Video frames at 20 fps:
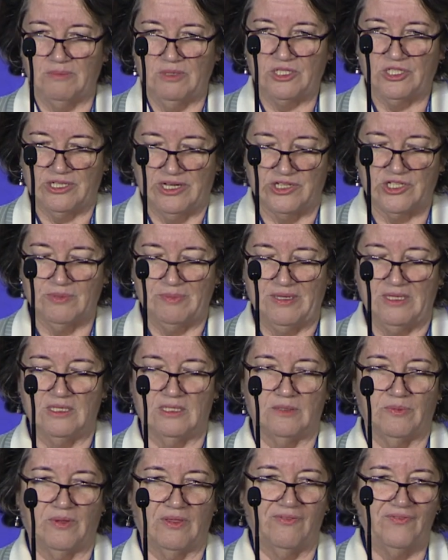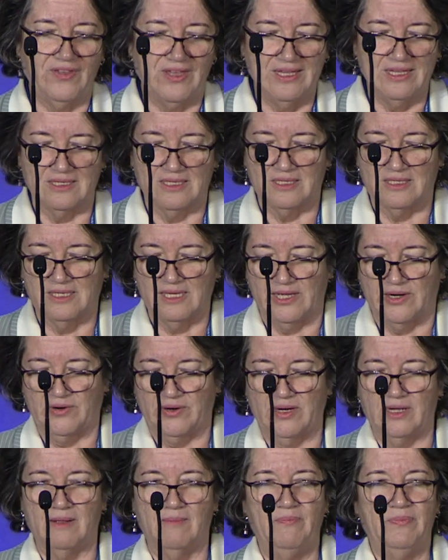adjustments with fees, et
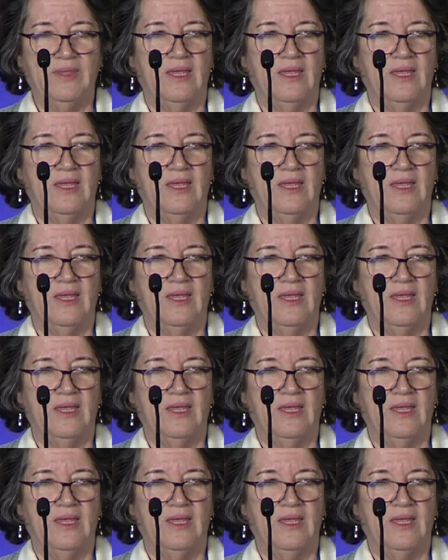cetera,